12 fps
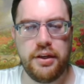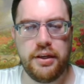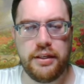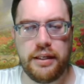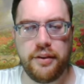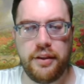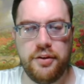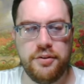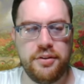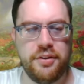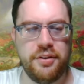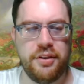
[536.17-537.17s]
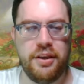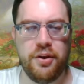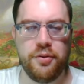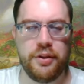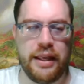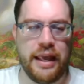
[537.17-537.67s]
Now they usually
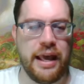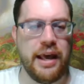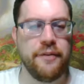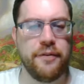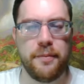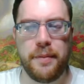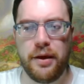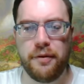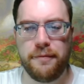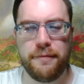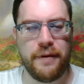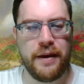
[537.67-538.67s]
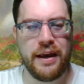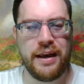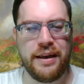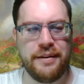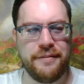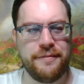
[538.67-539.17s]
only have about
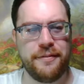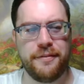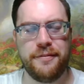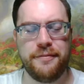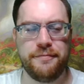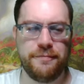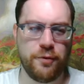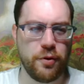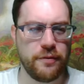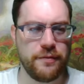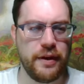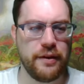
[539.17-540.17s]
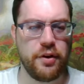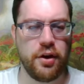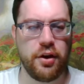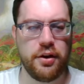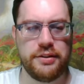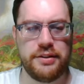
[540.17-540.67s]
4 or 5
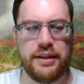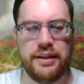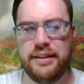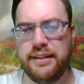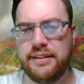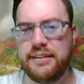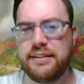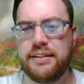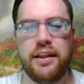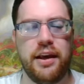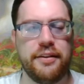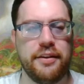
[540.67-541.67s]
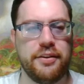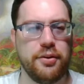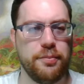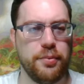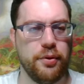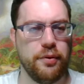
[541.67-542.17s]
cards in this slot that they'll
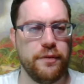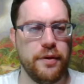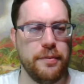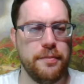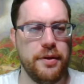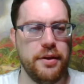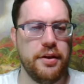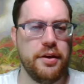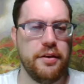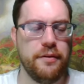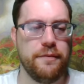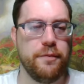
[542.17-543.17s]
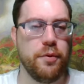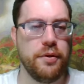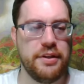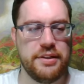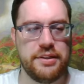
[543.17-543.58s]
pull from for this